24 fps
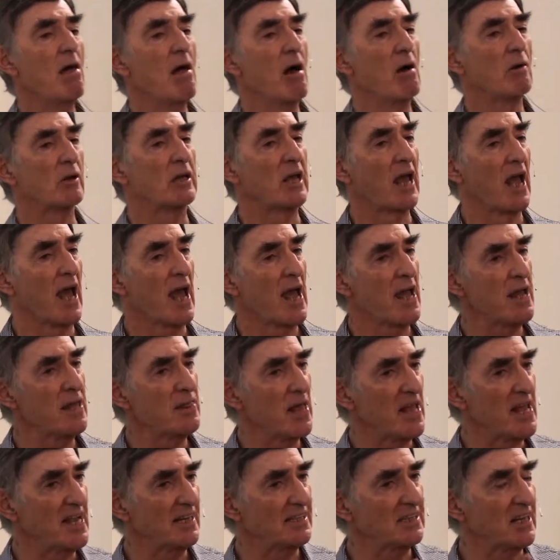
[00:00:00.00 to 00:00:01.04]
Okay,
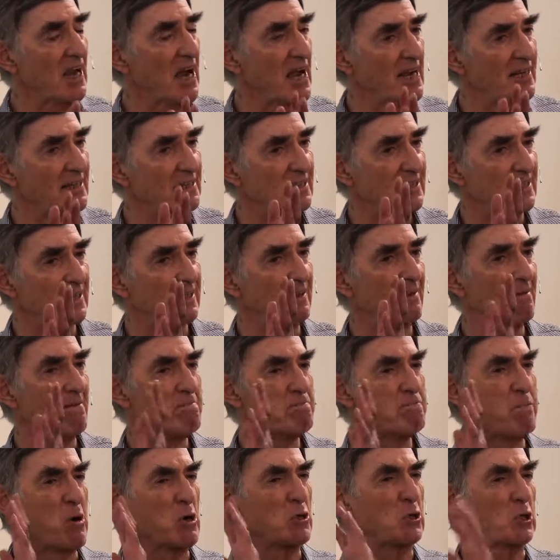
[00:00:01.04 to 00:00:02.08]
the Hittites
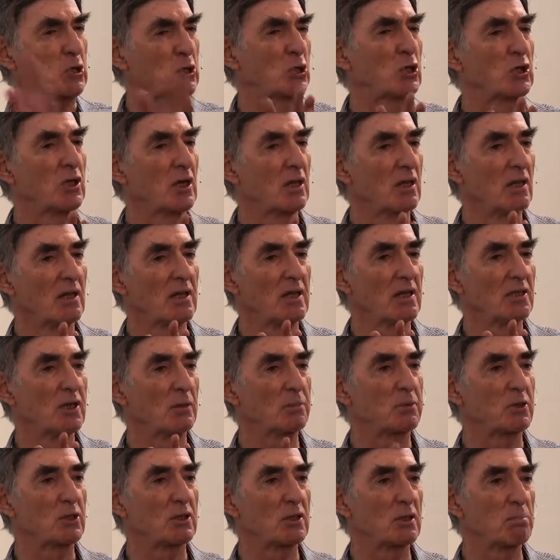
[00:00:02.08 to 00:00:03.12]
push the
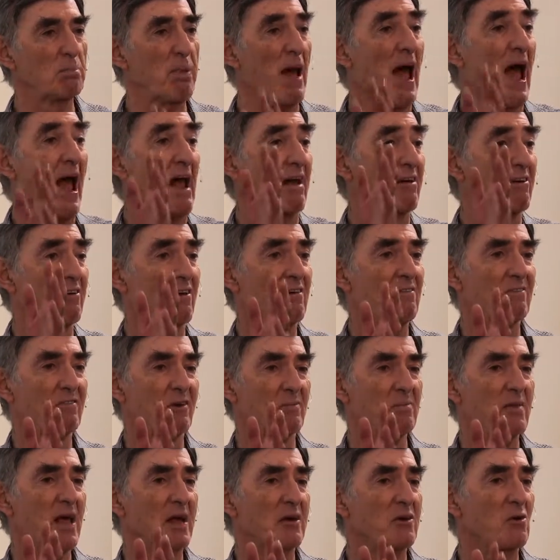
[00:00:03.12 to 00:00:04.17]
Egyptians back
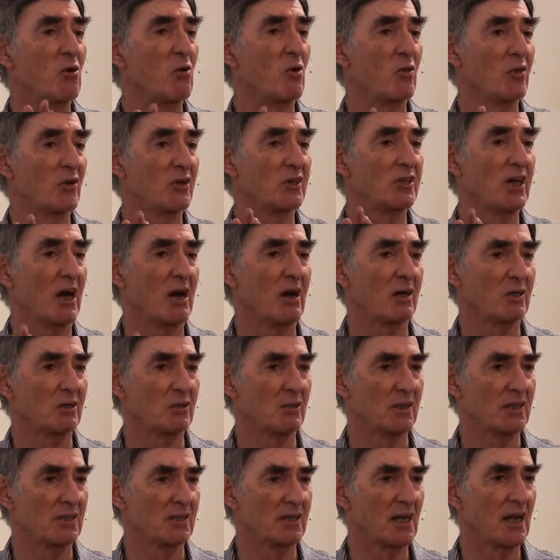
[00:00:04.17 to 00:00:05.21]
from their northern
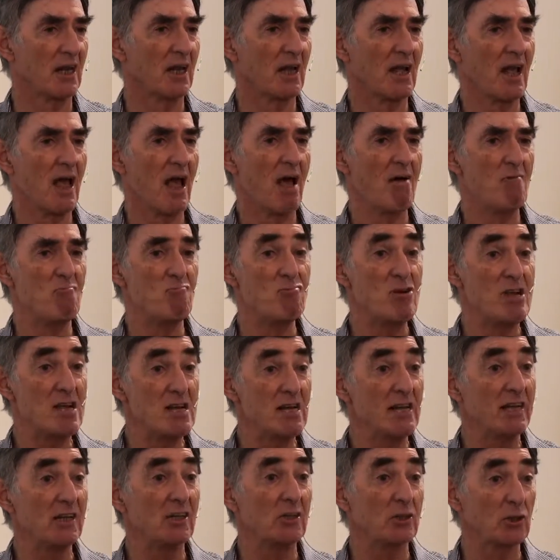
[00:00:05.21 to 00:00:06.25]
territories,
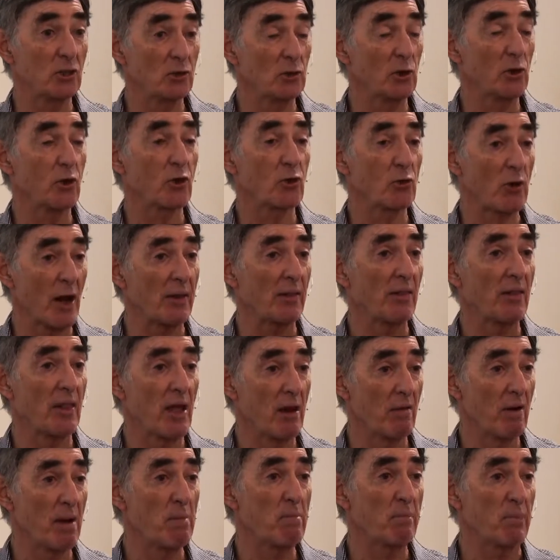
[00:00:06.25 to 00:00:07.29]
really do threaten
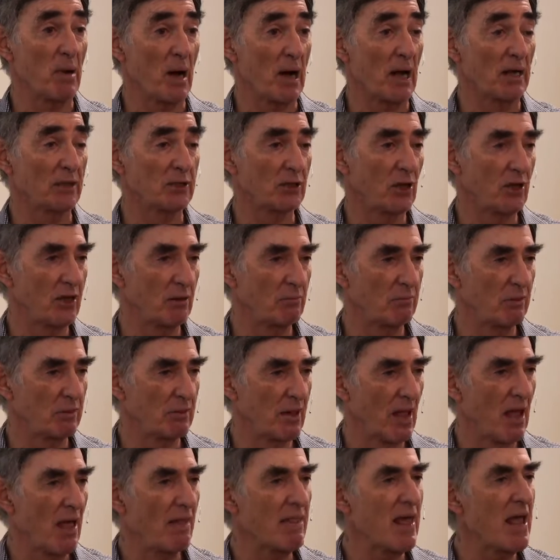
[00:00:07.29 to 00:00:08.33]
their empire. So
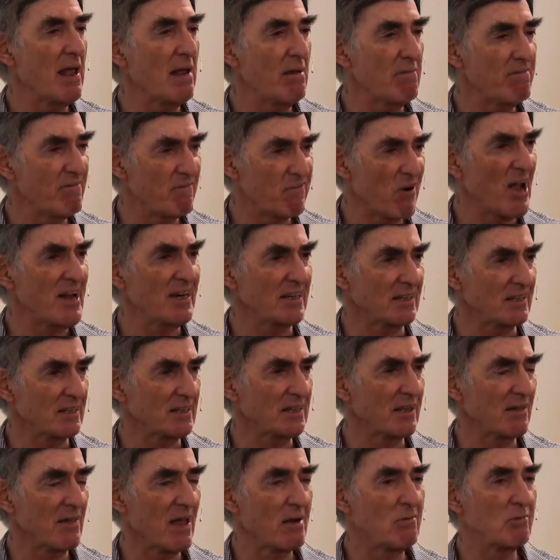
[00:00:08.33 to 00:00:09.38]
they are frightened,
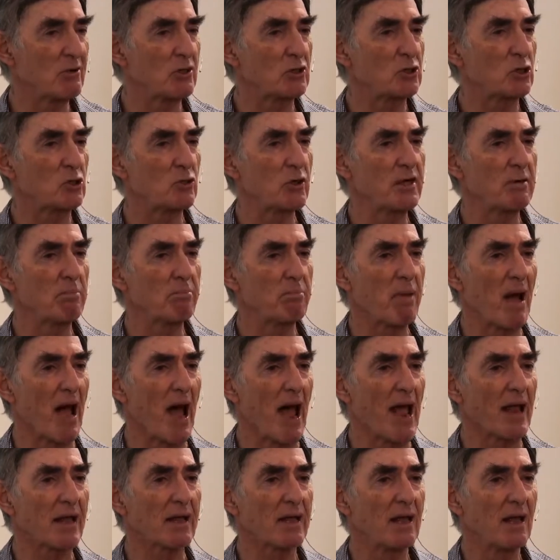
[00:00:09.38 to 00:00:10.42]
and they retreat
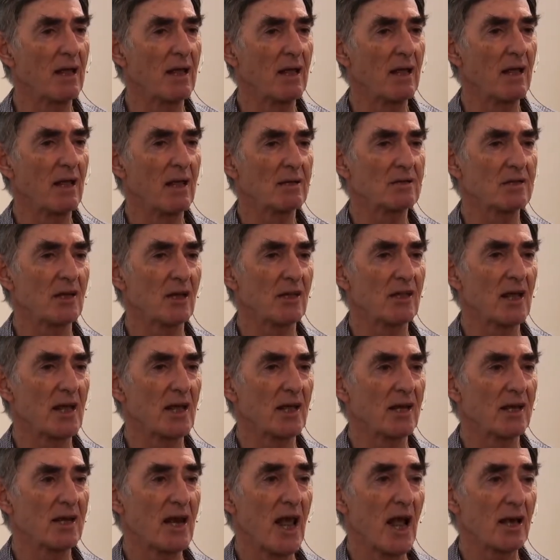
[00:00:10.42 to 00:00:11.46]
back to their
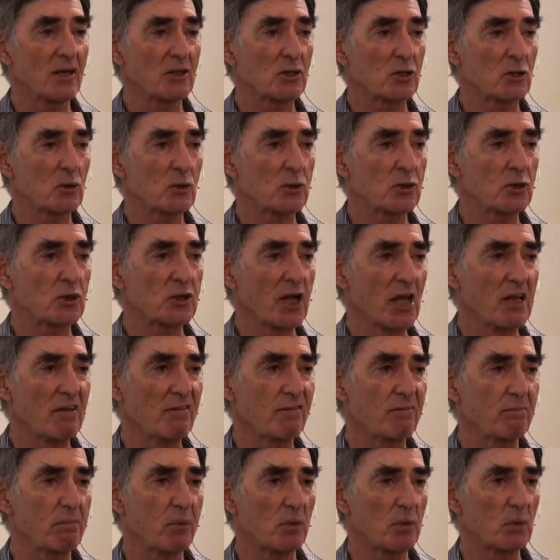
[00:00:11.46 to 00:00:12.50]
natural
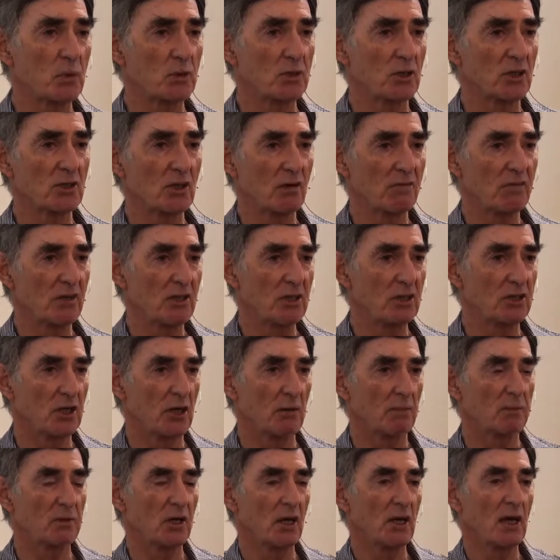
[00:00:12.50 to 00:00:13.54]
safe borders of
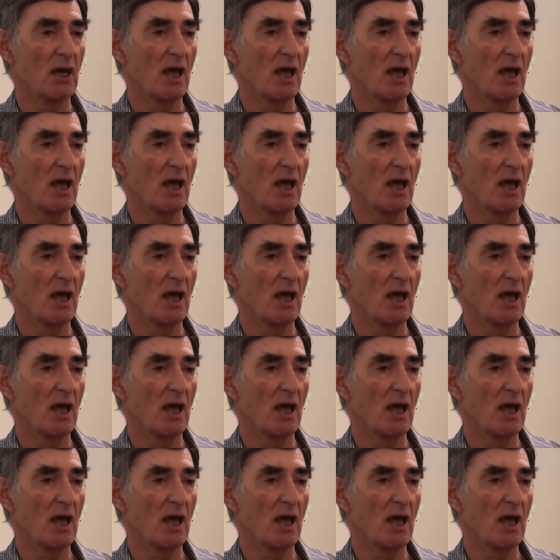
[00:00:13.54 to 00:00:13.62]
Egypt.